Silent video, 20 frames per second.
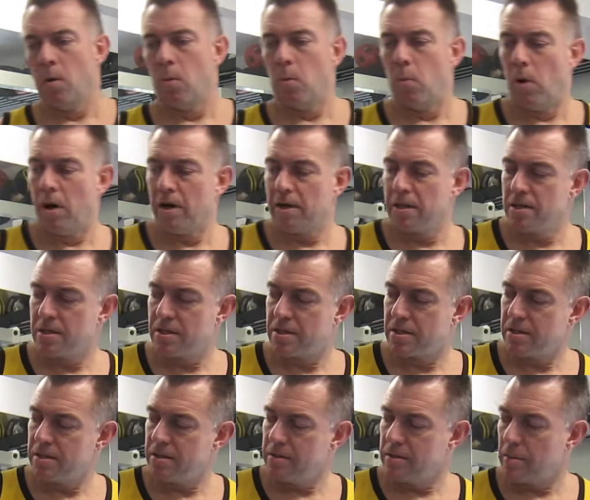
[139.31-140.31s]
What
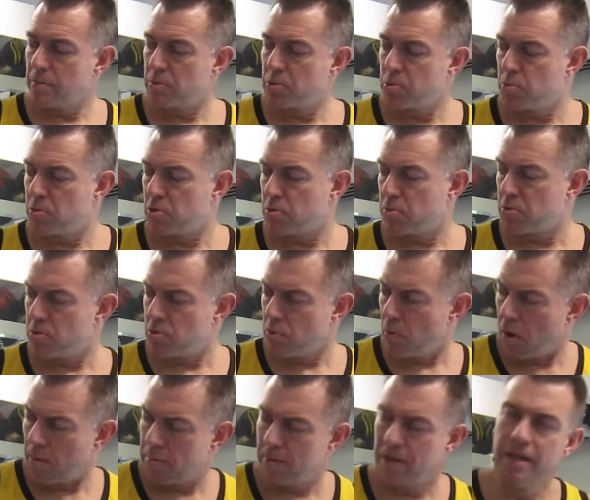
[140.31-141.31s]
is the
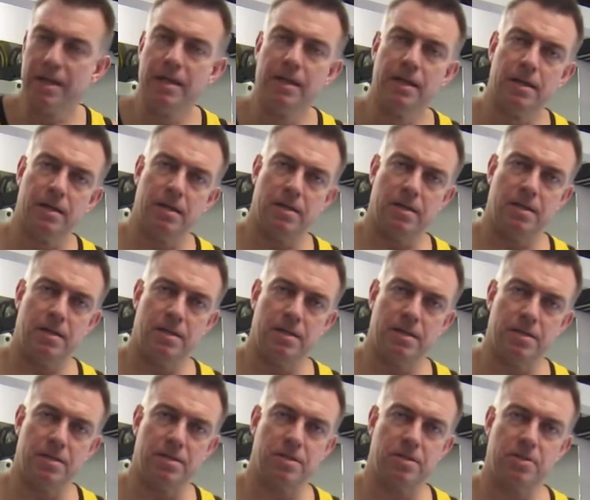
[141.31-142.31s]
trouble here
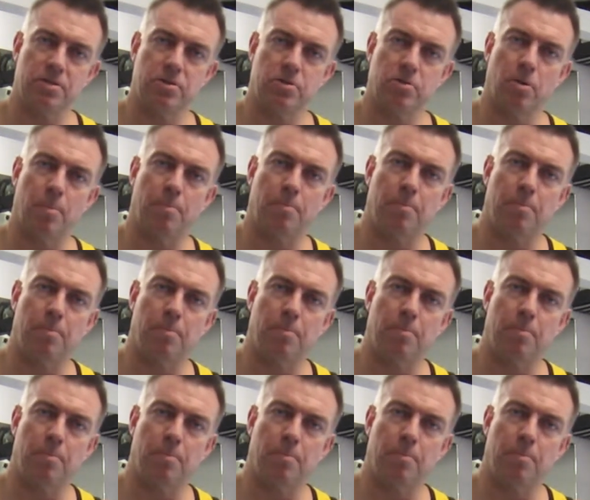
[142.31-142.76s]
is your